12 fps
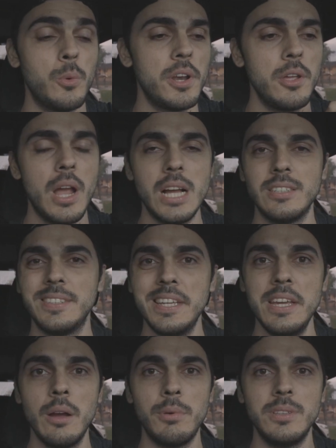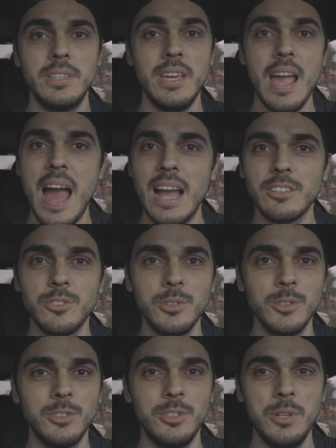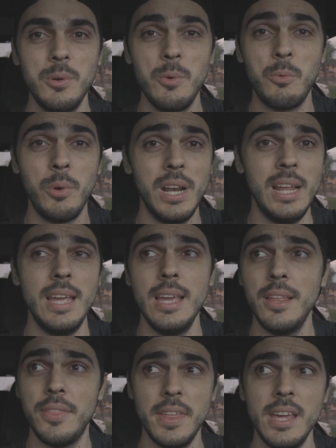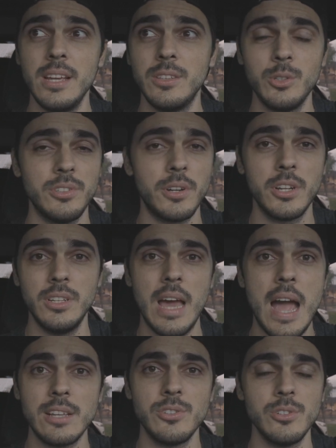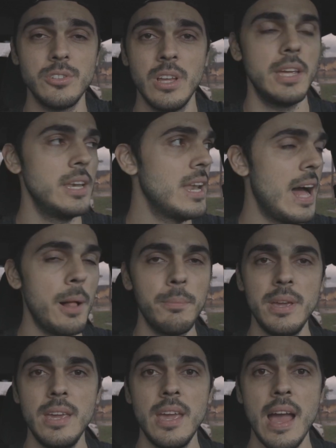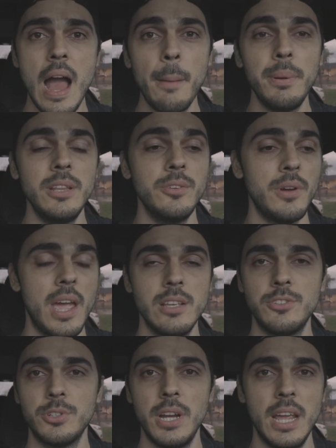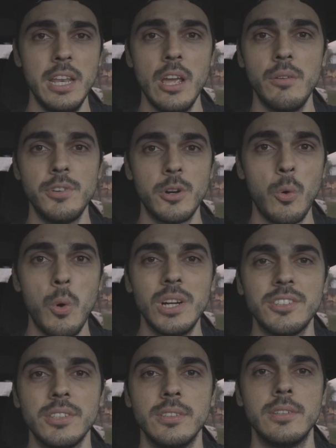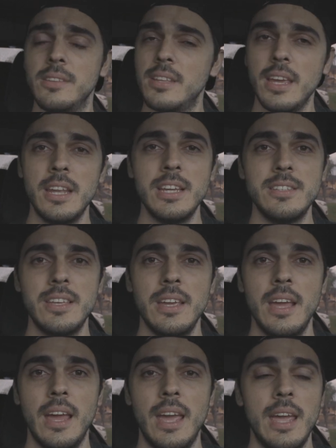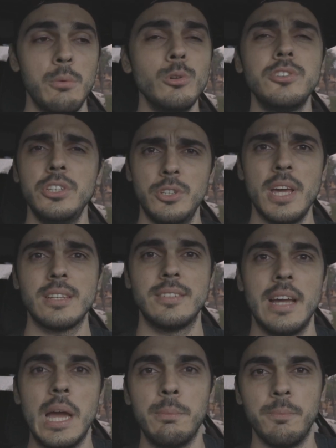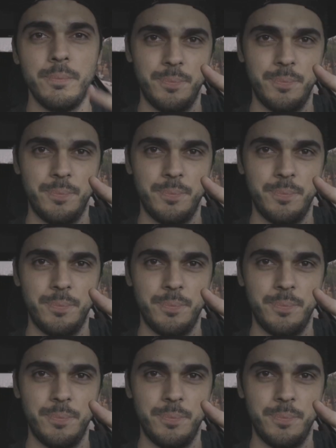What do you guys think about the axles? Do you really think those are good axles? And I'll be happy to answer any of your questions. Take it easy, and we'll see you next time.